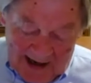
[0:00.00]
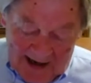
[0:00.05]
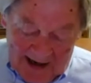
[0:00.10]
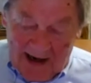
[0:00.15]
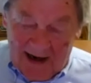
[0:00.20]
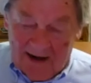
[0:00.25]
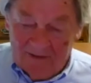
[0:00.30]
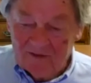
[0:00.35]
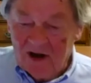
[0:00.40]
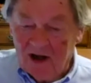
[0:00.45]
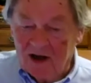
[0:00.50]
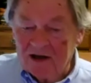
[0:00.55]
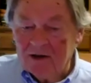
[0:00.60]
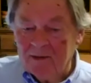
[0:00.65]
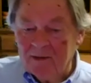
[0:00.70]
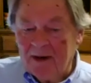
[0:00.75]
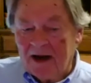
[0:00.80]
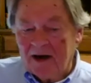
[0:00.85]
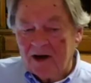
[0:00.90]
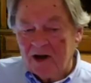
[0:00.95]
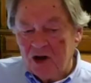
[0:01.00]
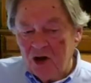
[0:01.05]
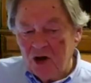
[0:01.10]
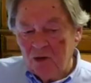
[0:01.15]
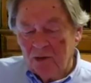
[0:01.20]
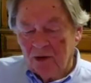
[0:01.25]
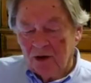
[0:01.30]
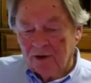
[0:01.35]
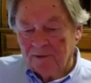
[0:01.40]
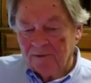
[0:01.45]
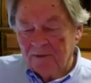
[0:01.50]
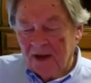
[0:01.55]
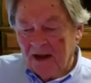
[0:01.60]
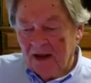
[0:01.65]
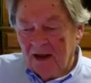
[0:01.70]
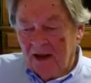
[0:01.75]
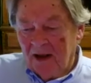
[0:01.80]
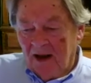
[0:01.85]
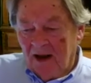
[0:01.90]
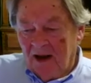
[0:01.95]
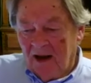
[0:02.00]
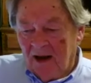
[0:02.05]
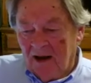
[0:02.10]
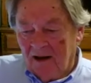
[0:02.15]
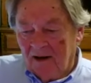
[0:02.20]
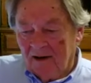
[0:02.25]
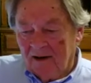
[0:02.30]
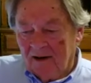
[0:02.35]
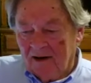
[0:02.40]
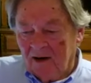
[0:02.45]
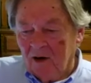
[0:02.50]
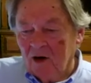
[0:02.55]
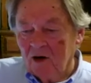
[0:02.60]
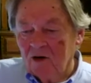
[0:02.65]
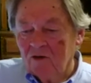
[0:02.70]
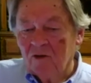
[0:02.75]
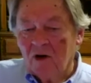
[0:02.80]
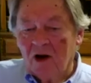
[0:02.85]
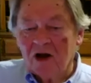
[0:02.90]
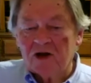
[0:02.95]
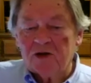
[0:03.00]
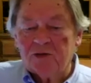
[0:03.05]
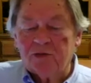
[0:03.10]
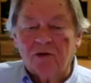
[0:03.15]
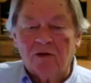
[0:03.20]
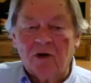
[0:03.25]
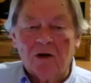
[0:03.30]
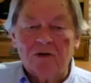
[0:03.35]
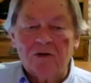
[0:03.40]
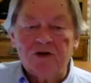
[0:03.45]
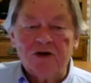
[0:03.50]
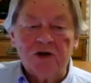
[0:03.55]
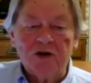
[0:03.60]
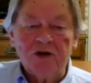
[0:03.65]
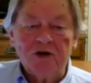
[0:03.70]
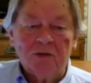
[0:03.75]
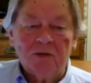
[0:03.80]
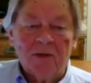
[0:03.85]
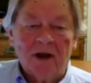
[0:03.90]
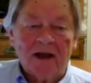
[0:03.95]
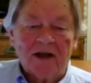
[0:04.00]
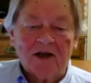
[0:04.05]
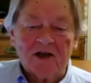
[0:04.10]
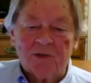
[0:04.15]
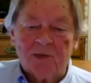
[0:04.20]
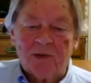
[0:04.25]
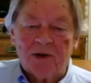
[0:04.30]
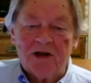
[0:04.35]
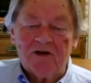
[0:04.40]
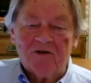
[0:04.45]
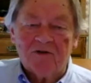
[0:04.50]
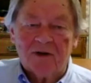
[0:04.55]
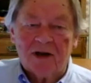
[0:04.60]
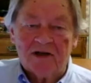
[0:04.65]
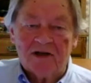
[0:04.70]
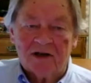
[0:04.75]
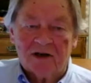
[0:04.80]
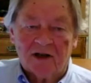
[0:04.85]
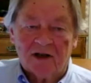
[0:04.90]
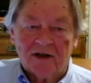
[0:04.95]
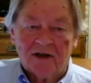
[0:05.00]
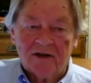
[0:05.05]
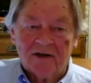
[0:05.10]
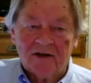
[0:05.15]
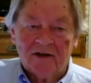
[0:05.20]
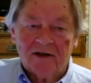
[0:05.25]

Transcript: I've talked about humor. I heard Ross Perot Jr. make a speech recently.